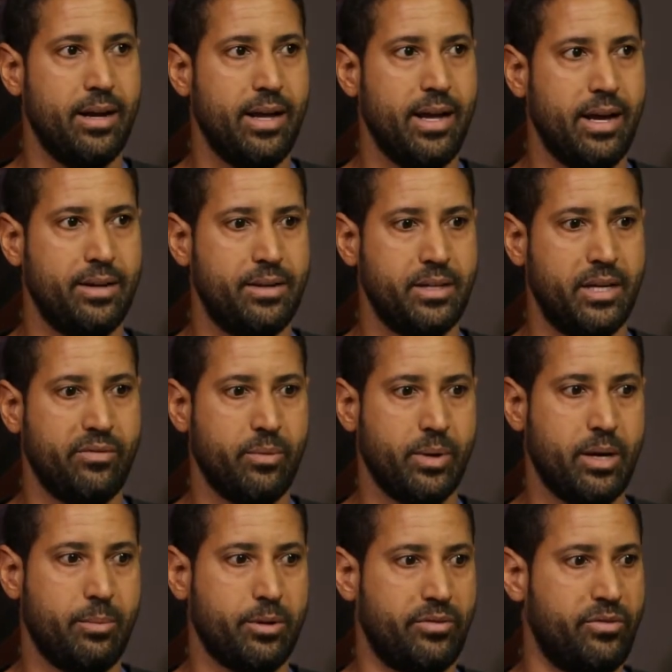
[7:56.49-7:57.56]
and to give them a
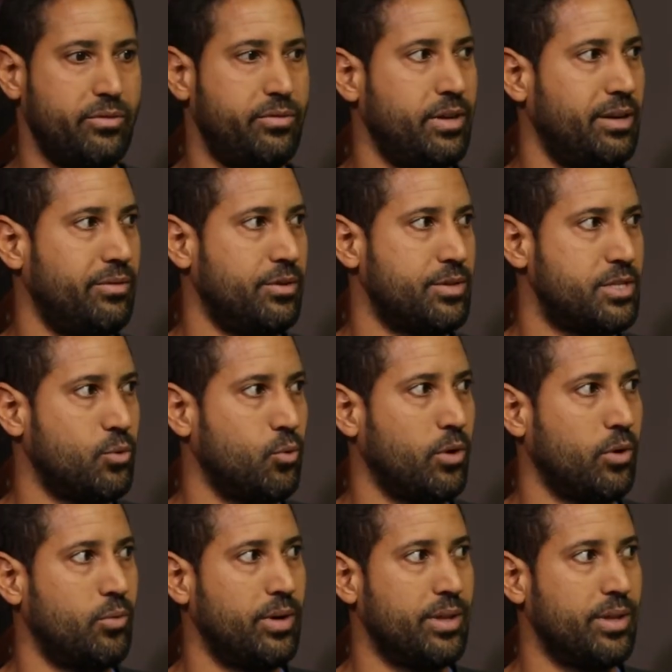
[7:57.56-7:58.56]
couple different flavors to work